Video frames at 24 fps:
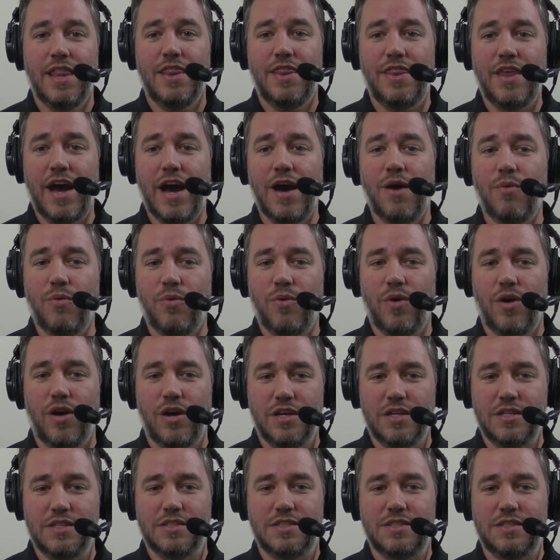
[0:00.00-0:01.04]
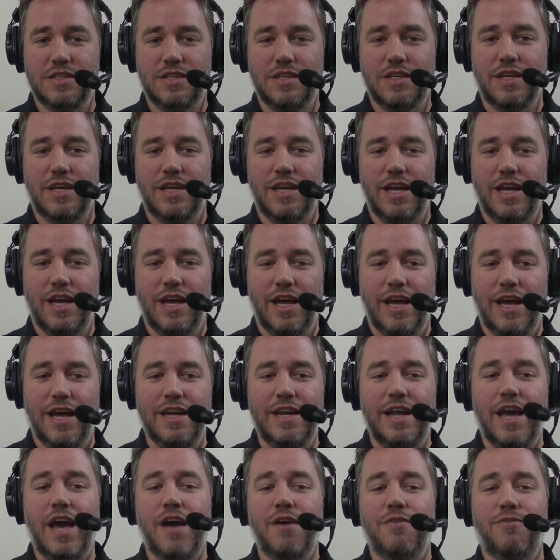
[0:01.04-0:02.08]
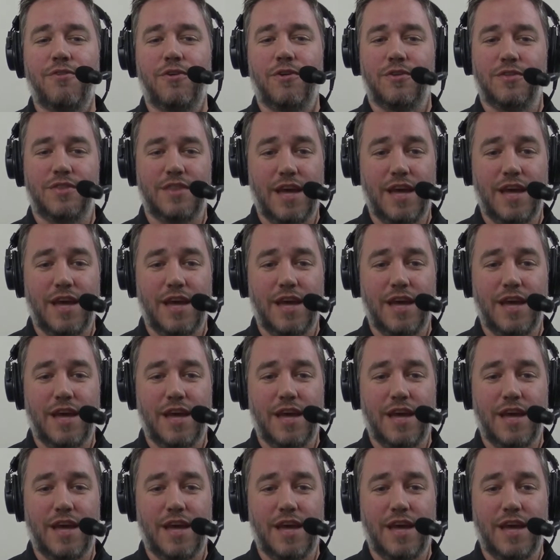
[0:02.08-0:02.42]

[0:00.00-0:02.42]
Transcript: that was an effort.